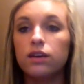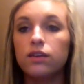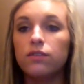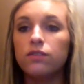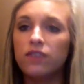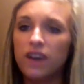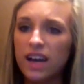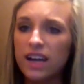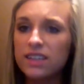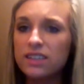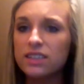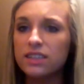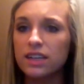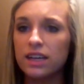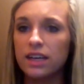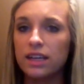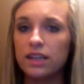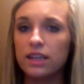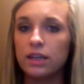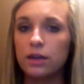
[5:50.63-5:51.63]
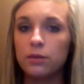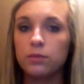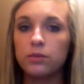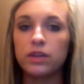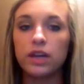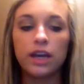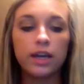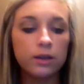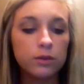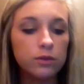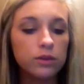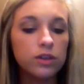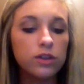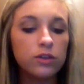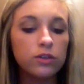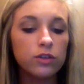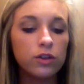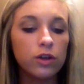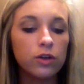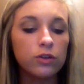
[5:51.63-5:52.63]
vaccinate them. Take them to
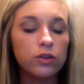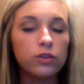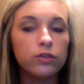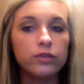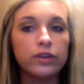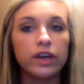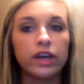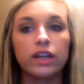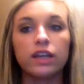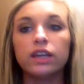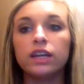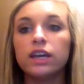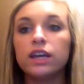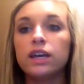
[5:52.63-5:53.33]
your local vet.